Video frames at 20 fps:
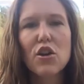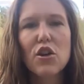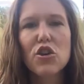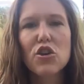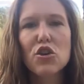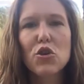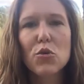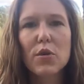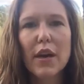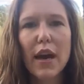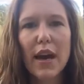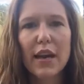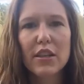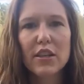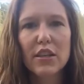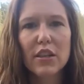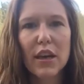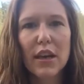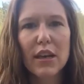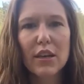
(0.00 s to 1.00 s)
You
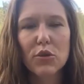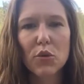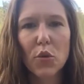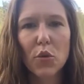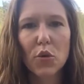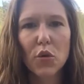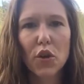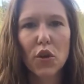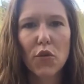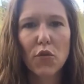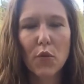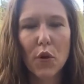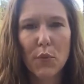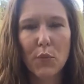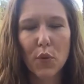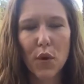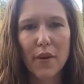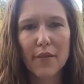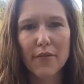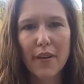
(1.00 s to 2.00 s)
get a total of
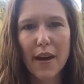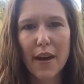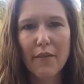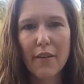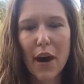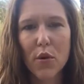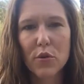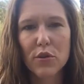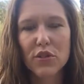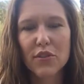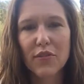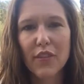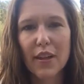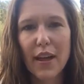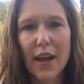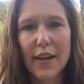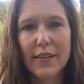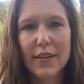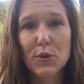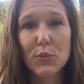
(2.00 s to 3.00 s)
1.5 hours of
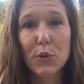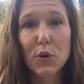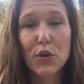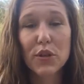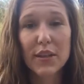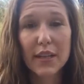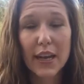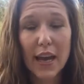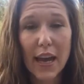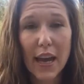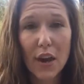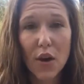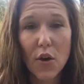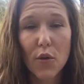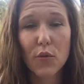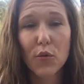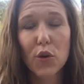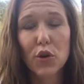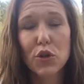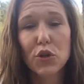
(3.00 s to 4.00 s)
classes per day
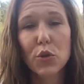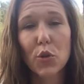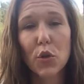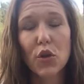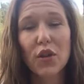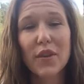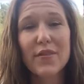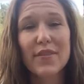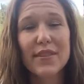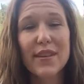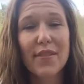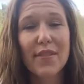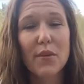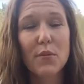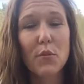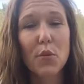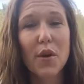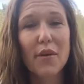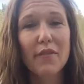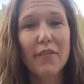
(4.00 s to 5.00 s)
for a total of
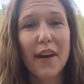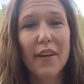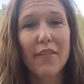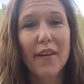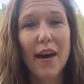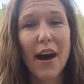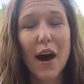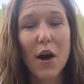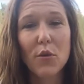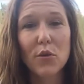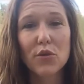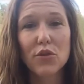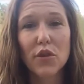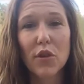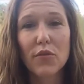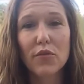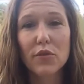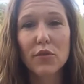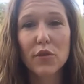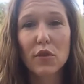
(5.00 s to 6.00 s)
7.5 hours of